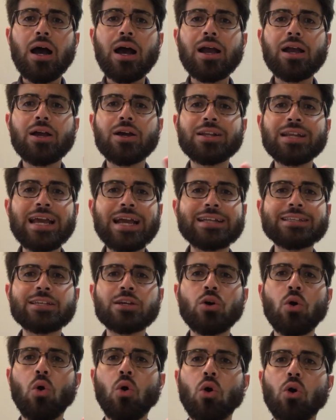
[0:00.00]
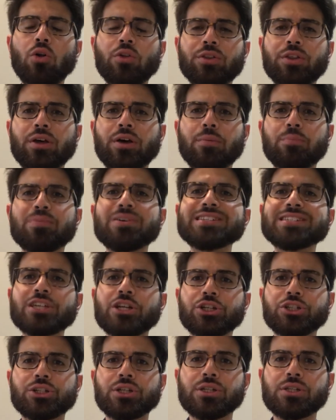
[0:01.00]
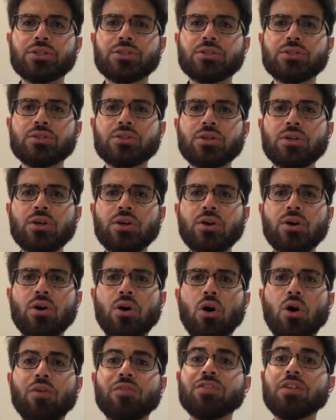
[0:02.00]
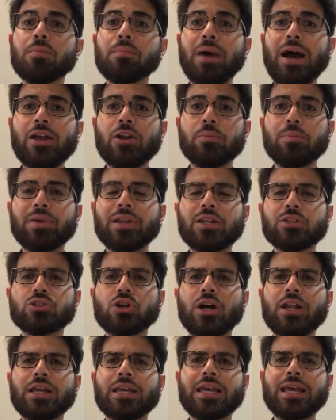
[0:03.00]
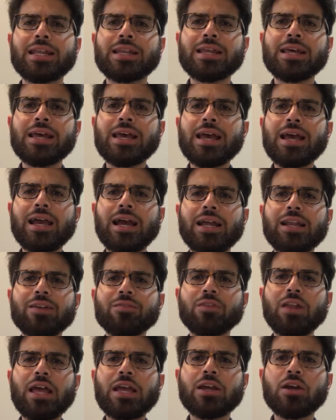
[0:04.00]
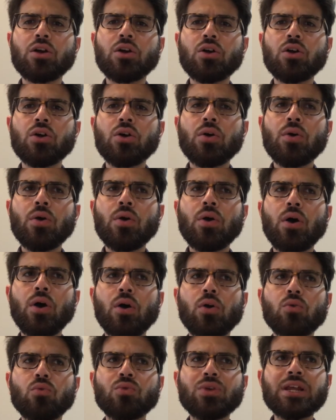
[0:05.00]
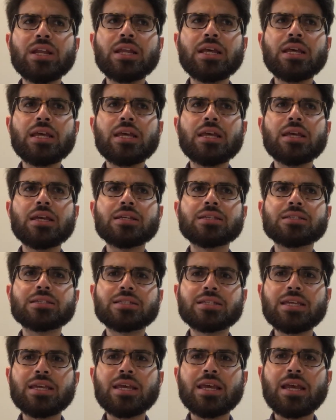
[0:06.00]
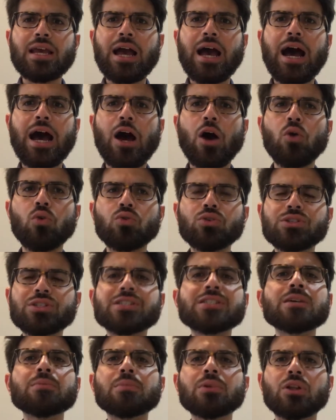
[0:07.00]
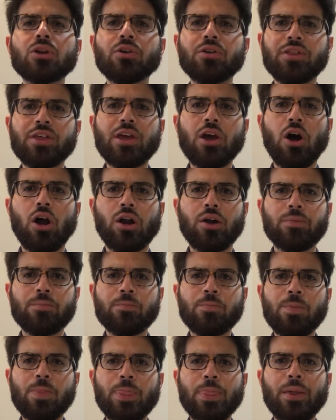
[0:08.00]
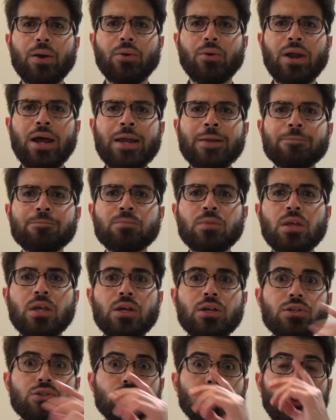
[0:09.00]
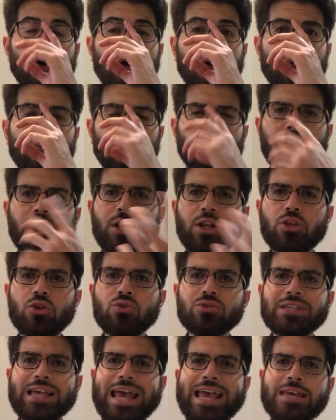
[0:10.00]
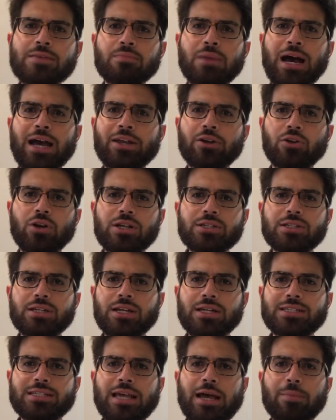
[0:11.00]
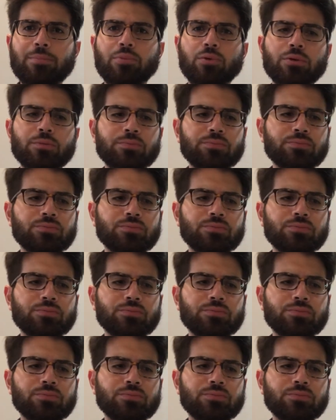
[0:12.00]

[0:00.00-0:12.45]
connecting all the positions of the minor pentatonic and kind of like really seeing how similar they are. All right? So we're going to use A minor as an example.